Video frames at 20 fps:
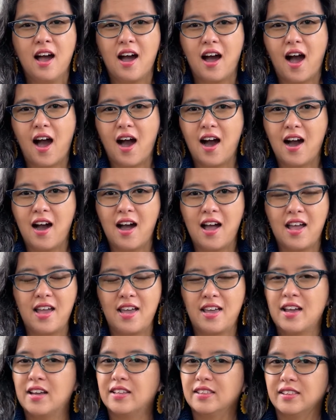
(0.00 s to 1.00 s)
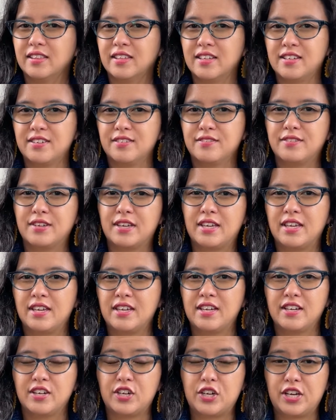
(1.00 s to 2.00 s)
I live
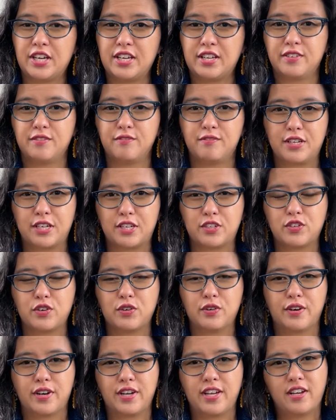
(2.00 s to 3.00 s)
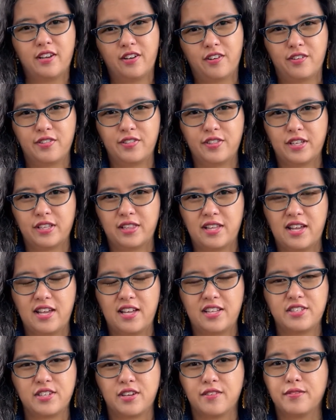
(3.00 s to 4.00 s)
here in Victoria on the
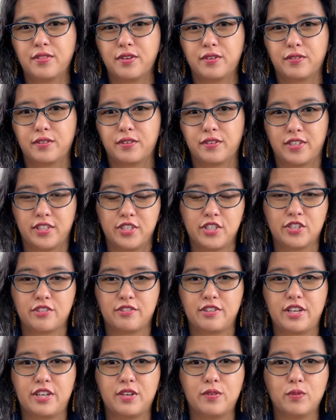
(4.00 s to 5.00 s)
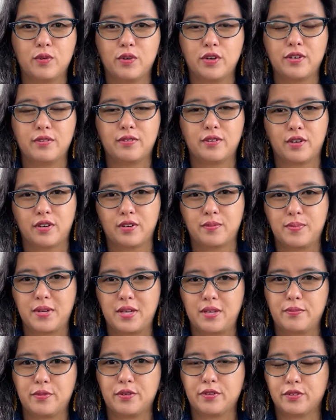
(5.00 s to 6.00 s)
lands of the Wurundjeri Woiwurrung
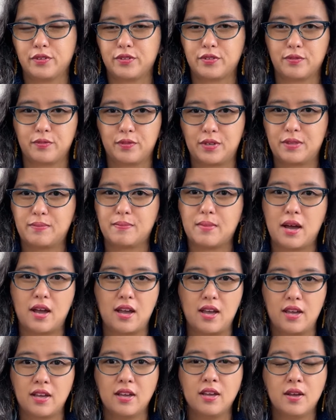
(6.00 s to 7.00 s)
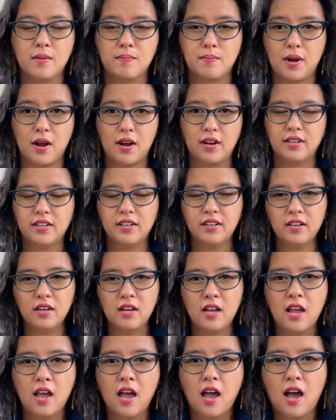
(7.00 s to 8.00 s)
peoples with my partner.
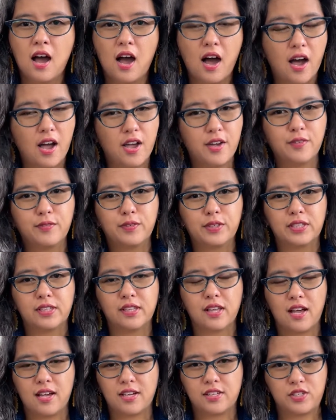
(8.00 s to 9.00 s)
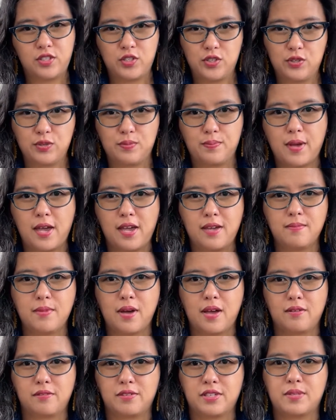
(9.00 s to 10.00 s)
I would like to pay my
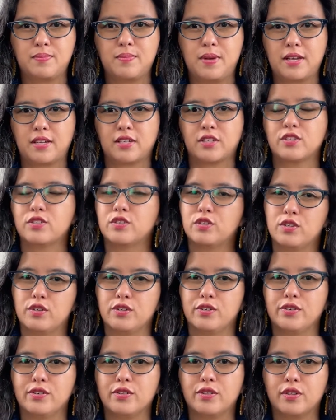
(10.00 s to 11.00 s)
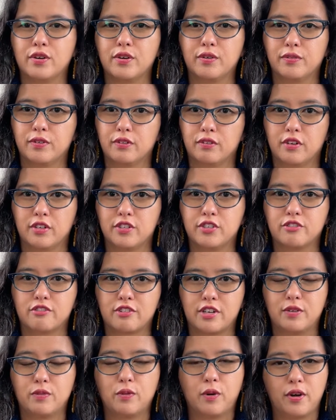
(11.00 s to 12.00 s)
respects to the
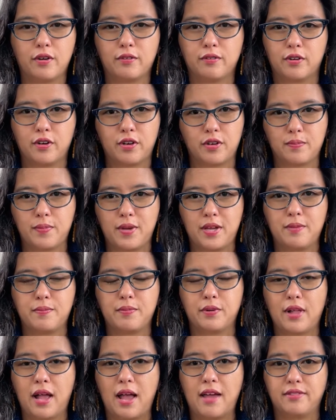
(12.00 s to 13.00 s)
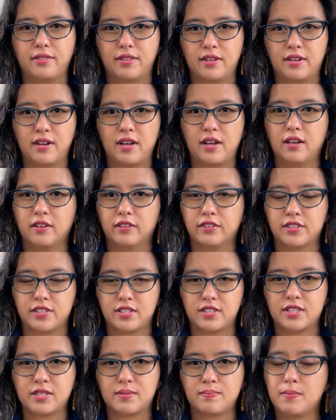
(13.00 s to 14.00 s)
Wurundjeri Woiwurrung people and their
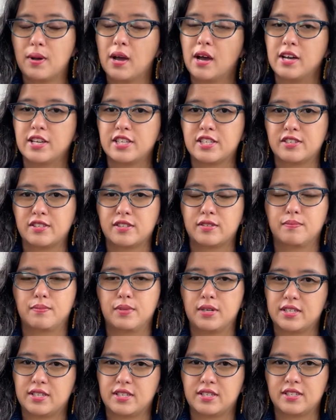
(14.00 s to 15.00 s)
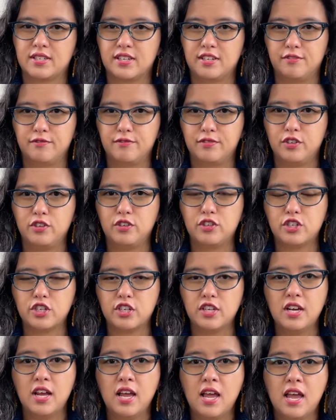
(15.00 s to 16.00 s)
elders past, present and
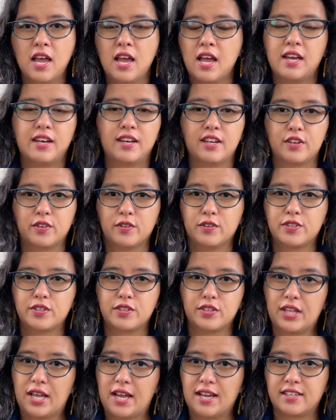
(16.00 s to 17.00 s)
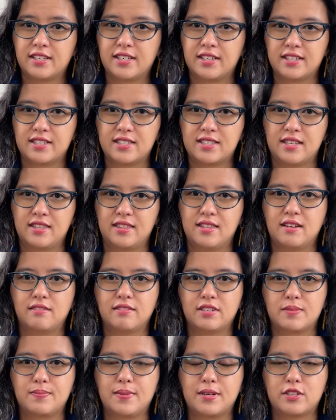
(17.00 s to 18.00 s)
future, and I'd also like to extend that
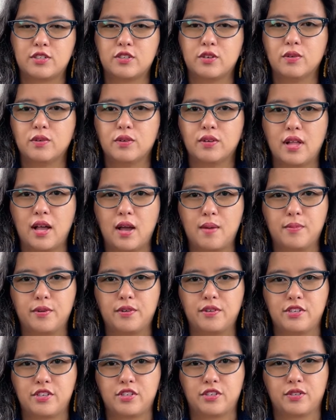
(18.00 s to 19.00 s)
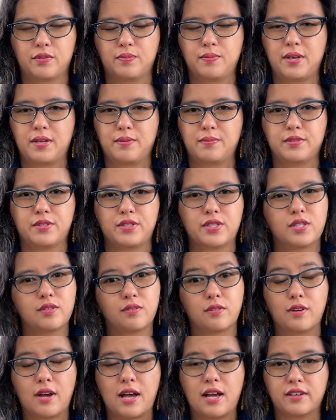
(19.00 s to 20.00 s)
respect to all Aboriginal peoples
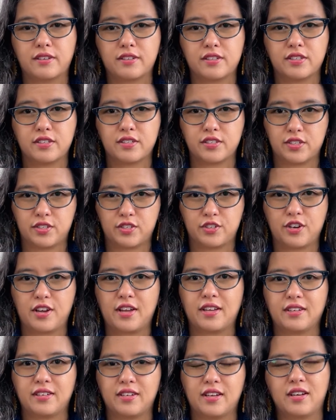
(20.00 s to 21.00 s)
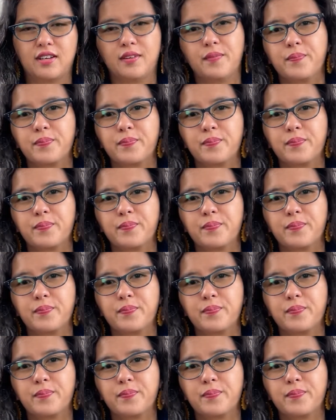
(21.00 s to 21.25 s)
throughout Australia.